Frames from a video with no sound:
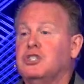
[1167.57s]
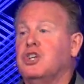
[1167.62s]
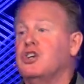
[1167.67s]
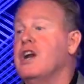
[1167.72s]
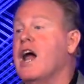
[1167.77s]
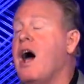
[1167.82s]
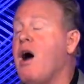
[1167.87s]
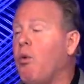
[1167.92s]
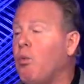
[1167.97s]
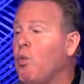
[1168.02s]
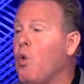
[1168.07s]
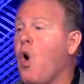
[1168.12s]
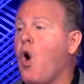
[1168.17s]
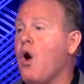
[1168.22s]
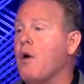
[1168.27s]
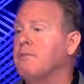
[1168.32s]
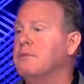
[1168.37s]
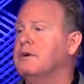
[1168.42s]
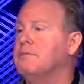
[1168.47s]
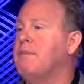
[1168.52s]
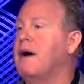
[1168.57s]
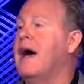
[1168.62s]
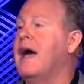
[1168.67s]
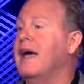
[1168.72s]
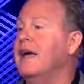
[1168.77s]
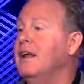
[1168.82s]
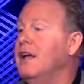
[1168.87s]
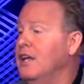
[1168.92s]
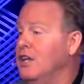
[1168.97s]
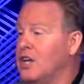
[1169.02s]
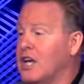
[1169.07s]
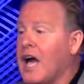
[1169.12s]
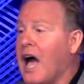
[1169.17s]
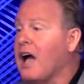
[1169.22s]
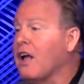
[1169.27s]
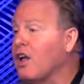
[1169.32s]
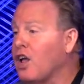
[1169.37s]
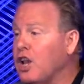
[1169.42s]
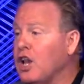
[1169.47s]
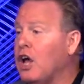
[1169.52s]
you're not warmed by it. You
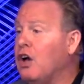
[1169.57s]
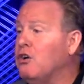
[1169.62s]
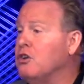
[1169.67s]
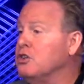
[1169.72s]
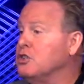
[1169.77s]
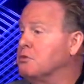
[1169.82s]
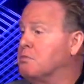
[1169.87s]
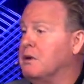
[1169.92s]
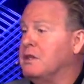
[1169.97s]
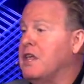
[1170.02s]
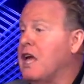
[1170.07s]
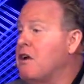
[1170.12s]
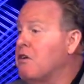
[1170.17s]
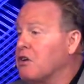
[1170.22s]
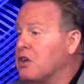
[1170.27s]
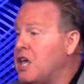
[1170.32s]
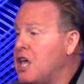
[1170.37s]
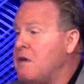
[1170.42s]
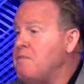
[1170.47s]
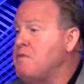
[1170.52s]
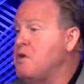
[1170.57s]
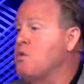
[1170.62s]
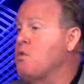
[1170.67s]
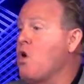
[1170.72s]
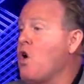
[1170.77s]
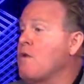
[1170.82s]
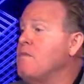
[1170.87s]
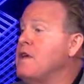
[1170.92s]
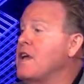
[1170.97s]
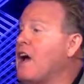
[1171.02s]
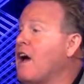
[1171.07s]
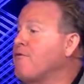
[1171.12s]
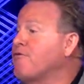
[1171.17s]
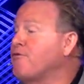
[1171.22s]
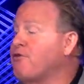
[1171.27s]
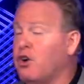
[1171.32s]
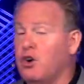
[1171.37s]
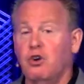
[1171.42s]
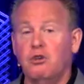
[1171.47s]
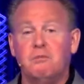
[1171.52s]
got clothes, but they don't keep you warm. You got
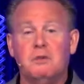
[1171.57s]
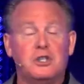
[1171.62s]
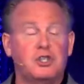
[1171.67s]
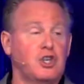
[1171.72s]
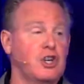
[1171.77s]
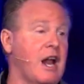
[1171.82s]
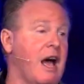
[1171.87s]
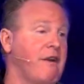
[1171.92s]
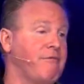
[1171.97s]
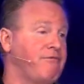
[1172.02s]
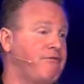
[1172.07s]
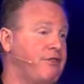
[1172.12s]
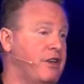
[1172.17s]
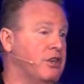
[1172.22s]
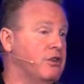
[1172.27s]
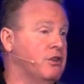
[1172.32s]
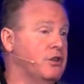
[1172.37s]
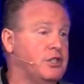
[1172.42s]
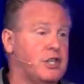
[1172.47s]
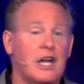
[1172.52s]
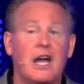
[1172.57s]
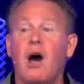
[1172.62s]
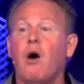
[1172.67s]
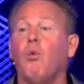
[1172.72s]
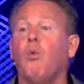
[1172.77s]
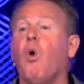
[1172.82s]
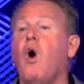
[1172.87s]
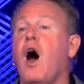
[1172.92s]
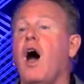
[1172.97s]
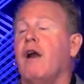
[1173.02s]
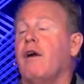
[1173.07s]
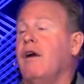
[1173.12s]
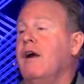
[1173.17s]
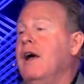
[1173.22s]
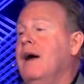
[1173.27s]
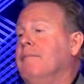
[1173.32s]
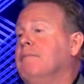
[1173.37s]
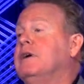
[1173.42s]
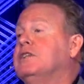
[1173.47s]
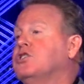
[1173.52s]
food, but you're not filled. You got water,
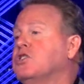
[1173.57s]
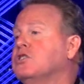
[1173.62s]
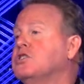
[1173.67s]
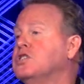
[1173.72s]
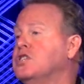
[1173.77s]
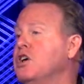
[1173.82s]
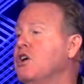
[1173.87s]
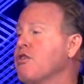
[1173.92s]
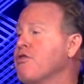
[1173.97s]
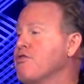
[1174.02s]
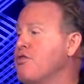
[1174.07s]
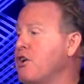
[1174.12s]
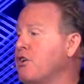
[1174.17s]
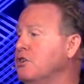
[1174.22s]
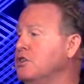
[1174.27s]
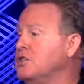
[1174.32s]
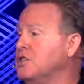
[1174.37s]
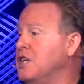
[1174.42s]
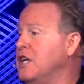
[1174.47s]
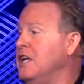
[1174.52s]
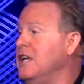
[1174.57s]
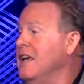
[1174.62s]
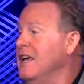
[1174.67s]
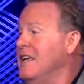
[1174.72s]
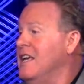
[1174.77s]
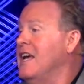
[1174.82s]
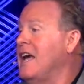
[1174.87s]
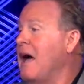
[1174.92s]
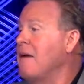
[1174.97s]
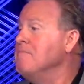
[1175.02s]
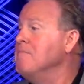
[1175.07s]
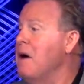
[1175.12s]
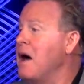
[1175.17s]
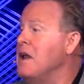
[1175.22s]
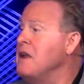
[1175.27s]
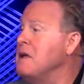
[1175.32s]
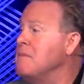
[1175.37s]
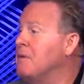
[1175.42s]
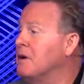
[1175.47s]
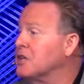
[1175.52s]
but you're still thirsty. You got
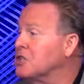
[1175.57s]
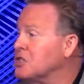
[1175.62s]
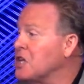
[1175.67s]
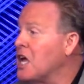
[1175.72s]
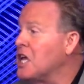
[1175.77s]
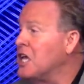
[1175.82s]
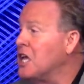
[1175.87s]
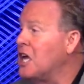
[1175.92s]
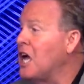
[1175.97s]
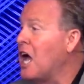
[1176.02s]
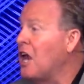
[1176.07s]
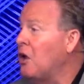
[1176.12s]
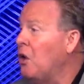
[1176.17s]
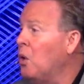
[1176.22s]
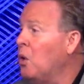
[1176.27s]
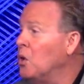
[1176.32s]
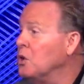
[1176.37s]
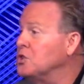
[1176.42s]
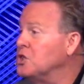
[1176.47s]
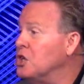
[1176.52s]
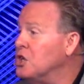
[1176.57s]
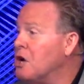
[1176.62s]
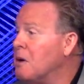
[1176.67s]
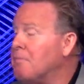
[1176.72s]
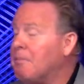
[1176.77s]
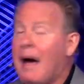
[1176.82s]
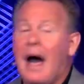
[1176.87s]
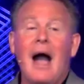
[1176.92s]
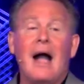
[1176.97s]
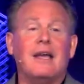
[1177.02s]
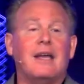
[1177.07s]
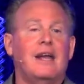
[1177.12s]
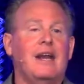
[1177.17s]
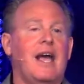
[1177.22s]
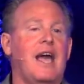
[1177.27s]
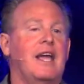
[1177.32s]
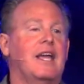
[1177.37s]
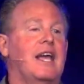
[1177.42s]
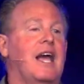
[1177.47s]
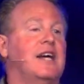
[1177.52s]
money, but it's like you got holes in your pocket,
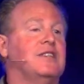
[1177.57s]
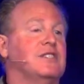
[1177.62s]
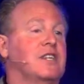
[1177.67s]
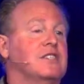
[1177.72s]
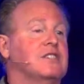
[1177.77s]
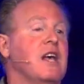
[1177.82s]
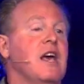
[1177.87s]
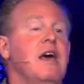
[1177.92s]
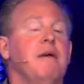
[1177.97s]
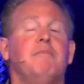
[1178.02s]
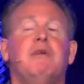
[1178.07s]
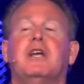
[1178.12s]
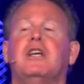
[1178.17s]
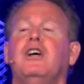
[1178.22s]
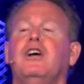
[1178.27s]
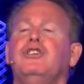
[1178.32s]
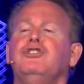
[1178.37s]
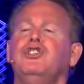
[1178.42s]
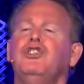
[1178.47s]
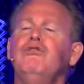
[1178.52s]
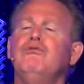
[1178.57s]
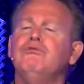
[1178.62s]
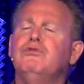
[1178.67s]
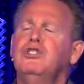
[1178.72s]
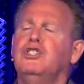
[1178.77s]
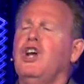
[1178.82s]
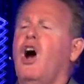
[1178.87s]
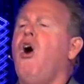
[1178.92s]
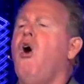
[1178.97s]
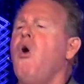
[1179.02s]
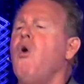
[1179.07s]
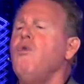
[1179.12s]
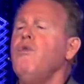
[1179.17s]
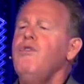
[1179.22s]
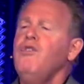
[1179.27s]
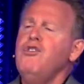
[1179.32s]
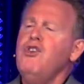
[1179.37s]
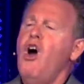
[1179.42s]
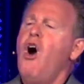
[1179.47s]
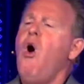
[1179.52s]
Haggai says, because you
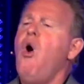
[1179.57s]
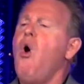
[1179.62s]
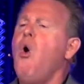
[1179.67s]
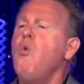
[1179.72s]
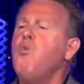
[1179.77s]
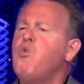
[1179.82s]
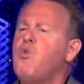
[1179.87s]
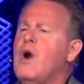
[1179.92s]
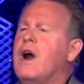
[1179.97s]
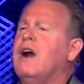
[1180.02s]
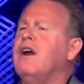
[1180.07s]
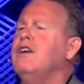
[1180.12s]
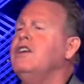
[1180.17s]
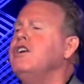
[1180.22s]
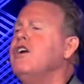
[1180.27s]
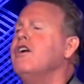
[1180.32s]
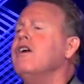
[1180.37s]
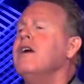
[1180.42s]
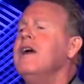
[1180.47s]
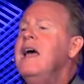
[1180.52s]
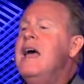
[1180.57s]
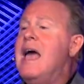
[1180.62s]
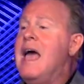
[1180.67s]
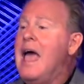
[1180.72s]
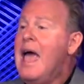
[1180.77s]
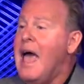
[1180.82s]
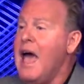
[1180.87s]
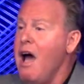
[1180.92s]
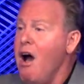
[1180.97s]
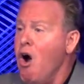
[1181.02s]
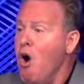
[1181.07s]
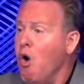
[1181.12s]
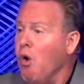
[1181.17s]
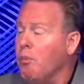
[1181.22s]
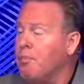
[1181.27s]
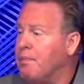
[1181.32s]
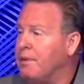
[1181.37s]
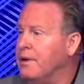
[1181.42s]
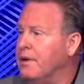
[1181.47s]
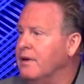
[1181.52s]
don't know where your
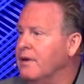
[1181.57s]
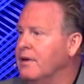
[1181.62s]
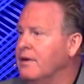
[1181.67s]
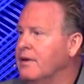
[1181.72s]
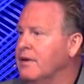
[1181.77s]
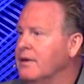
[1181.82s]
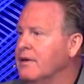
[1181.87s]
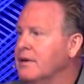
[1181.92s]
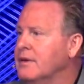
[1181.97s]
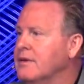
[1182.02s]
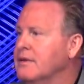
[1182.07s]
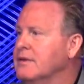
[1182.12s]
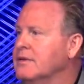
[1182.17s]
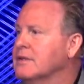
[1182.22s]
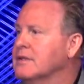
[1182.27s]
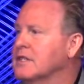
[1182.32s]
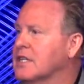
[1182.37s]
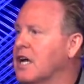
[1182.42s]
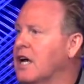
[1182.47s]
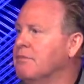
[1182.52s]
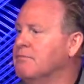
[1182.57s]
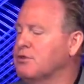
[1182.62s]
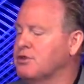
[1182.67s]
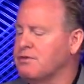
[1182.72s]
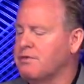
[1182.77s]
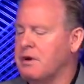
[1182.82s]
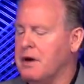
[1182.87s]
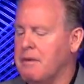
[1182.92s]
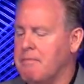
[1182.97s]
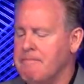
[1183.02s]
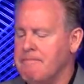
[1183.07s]
help comes from.